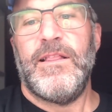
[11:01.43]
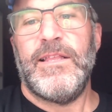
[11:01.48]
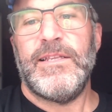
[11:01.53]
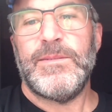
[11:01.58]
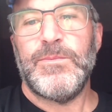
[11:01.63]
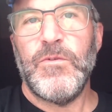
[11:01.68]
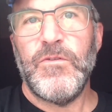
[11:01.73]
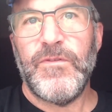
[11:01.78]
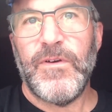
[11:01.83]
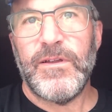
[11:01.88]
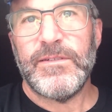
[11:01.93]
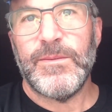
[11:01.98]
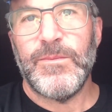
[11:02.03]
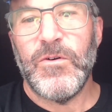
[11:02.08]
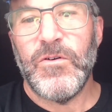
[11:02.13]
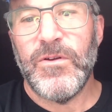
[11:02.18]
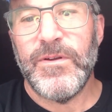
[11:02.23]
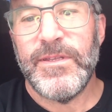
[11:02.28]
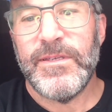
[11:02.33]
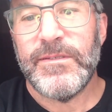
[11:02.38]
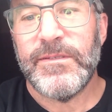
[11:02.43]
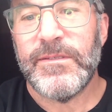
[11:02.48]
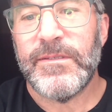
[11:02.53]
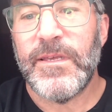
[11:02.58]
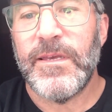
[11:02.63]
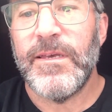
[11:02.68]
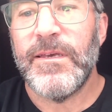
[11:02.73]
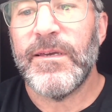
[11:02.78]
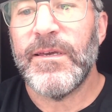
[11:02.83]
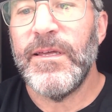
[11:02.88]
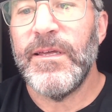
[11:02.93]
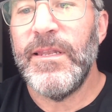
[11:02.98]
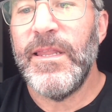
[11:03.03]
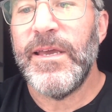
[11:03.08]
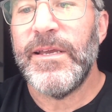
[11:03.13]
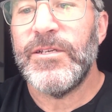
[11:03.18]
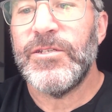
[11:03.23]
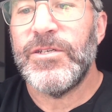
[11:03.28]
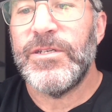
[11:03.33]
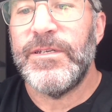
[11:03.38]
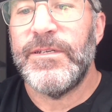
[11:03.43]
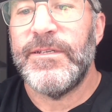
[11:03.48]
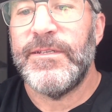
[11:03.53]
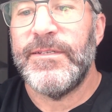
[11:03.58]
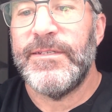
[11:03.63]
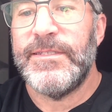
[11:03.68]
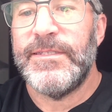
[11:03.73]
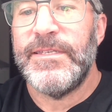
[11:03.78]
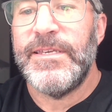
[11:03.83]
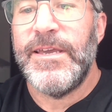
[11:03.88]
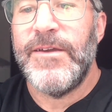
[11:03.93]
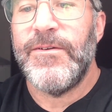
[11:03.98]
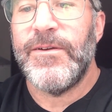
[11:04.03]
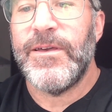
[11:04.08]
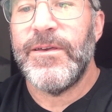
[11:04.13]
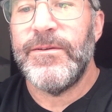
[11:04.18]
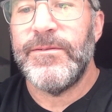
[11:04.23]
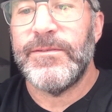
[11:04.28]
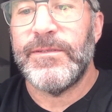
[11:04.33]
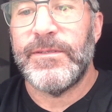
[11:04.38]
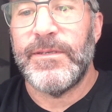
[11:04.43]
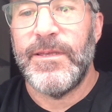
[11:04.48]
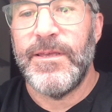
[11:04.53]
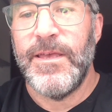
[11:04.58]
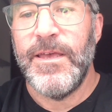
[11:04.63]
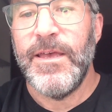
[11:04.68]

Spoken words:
Let's move on to more of this collection. Let's see how it goes.